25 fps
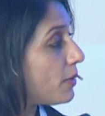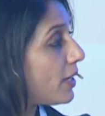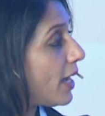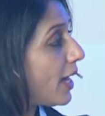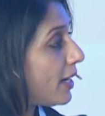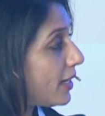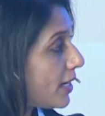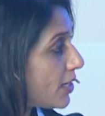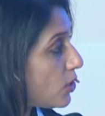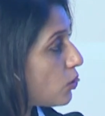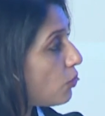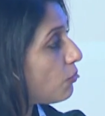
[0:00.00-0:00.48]

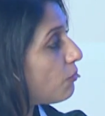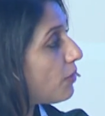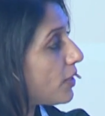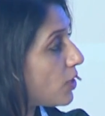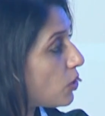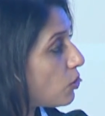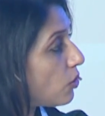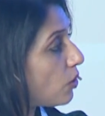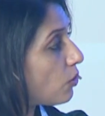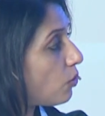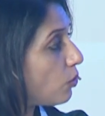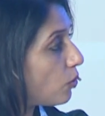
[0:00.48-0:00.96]
unless you fix
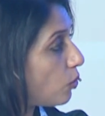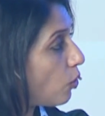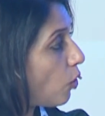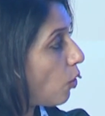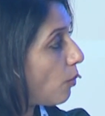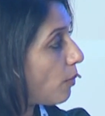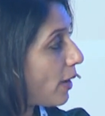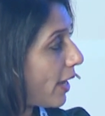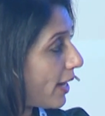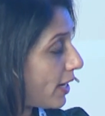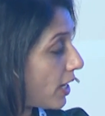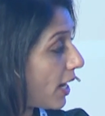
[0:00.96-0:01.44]
your own home
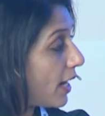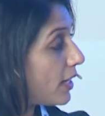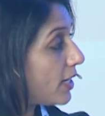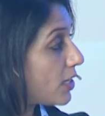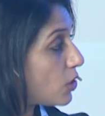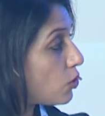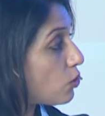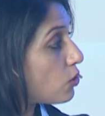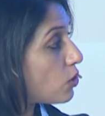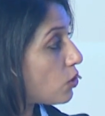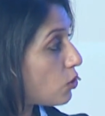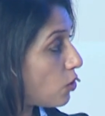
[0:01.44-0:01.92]
and unless
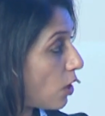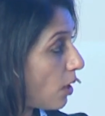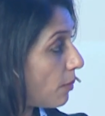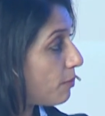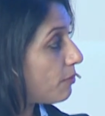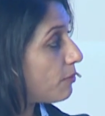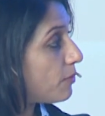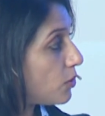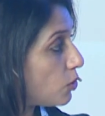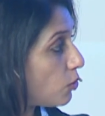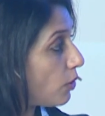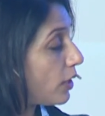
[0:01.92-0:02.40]
you
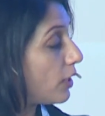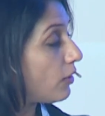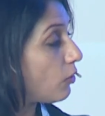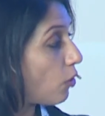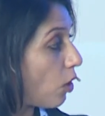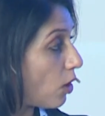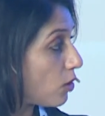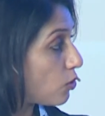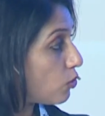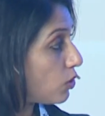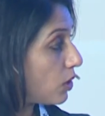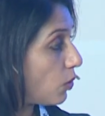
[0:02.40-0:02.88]
stop doing
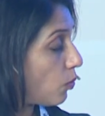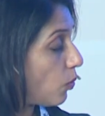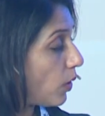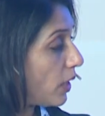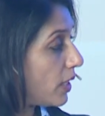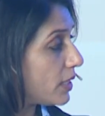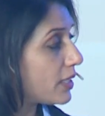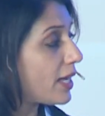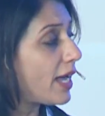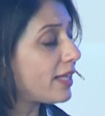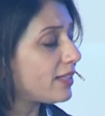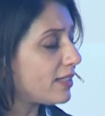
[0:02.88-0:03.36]
wrong to the world.
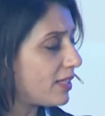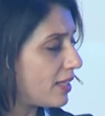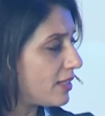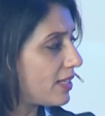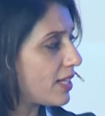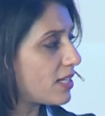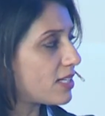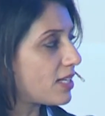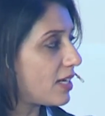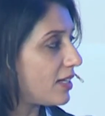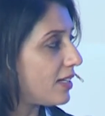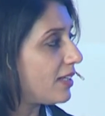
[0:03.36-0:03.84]
And
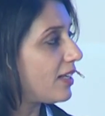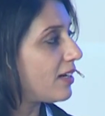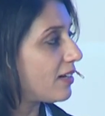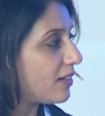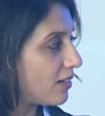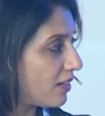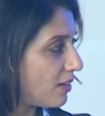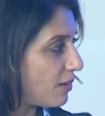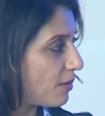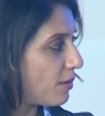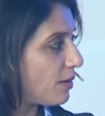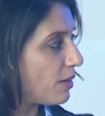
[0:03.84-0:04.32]
that's
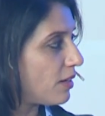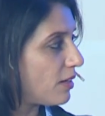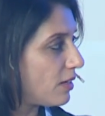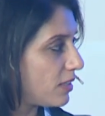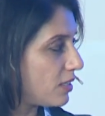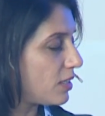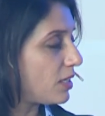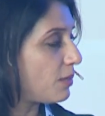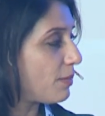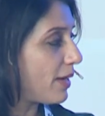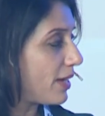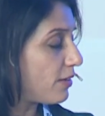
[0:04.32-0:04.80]
another
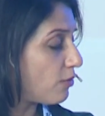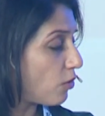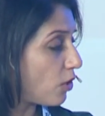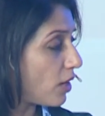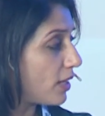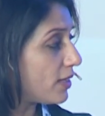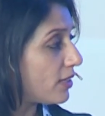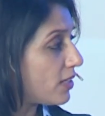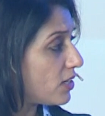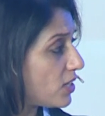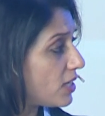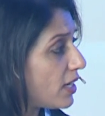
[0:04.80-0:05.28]
debate for
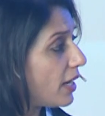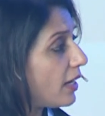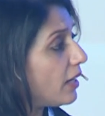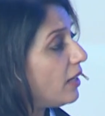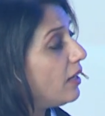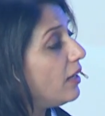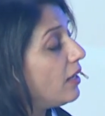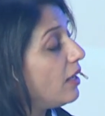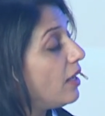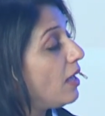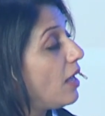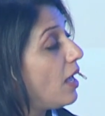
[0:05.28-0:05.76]
another day.
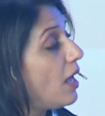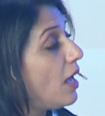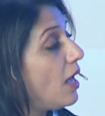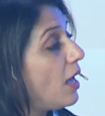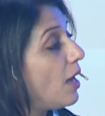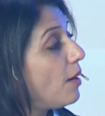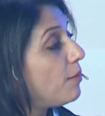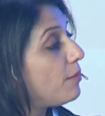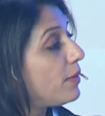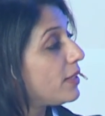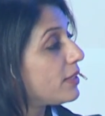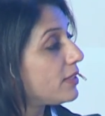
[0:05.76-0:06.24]

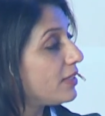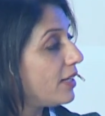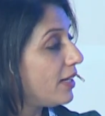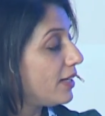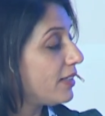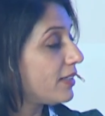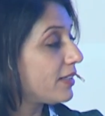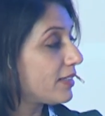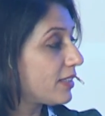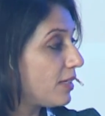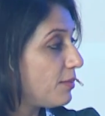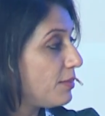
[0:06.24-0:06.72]
But
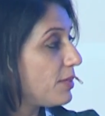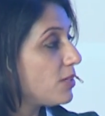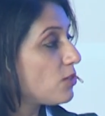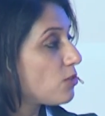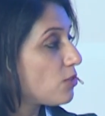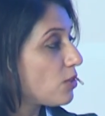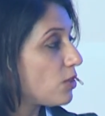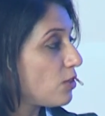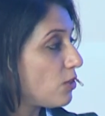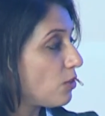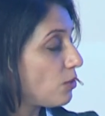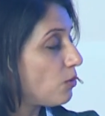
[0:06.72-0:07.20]
Naga, coming to
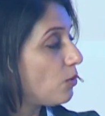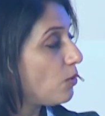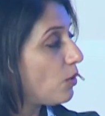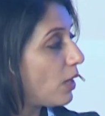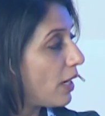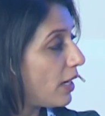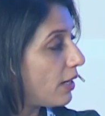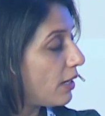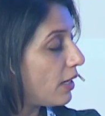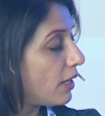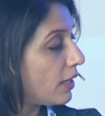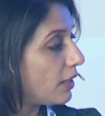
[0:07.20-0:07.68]
you
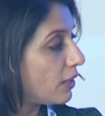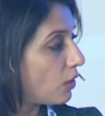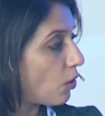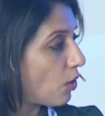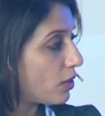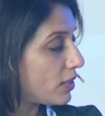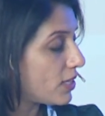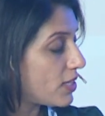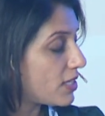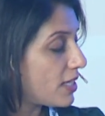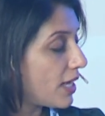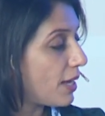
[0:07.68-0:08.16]
on
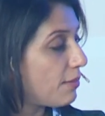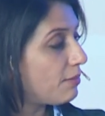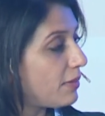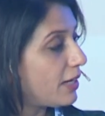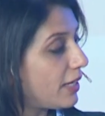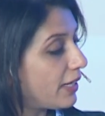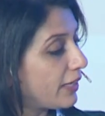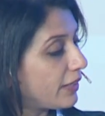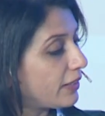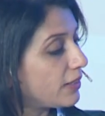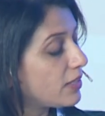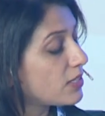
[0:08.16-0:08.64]
the same
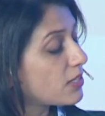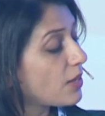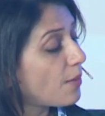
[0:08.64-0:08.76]
lines,